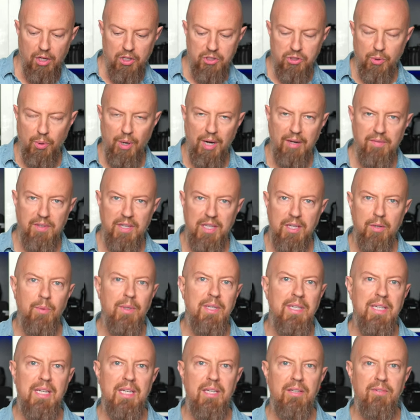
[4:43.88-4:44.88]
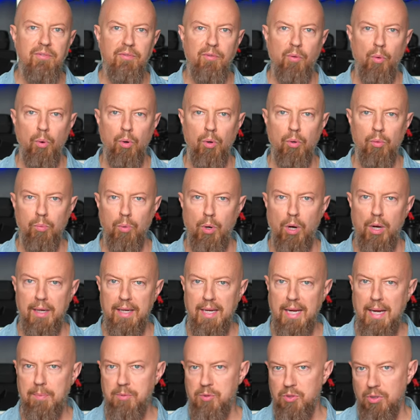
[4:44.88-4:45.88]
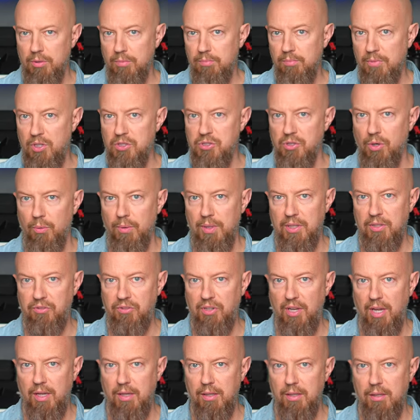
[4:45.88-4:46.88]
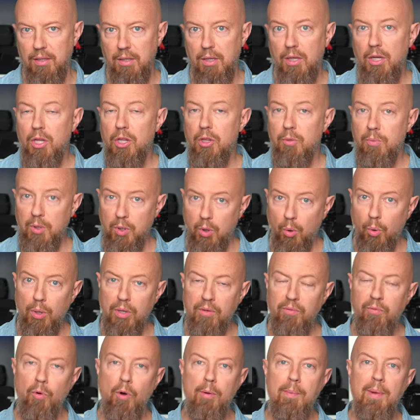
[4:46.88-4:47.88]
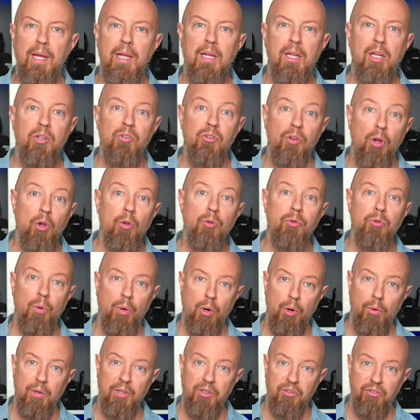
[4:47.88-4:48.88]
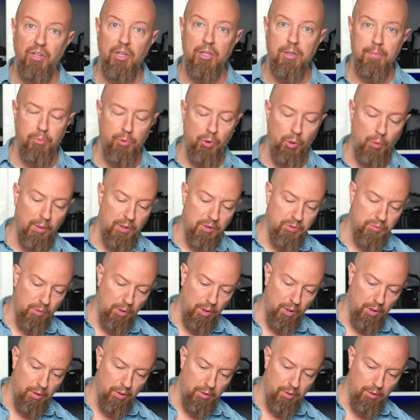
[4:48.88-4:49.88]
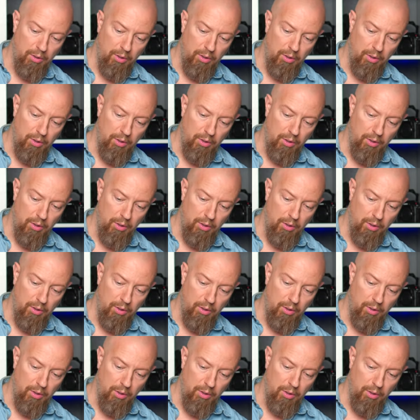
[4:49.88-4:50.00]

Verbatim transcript: So everything we need for RAW capture is already set. The recording format is also already set to ProRes RAW.